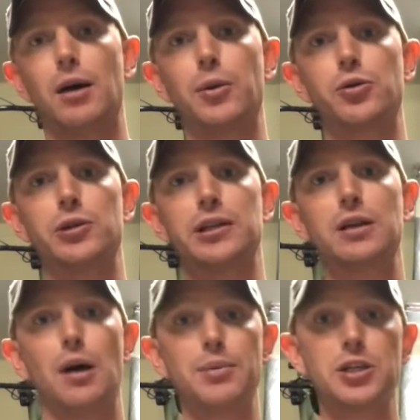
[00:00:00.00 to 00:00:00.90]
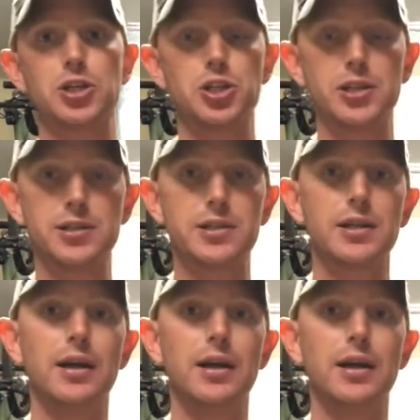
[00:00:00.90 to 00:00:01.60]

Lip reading: underneath competitions,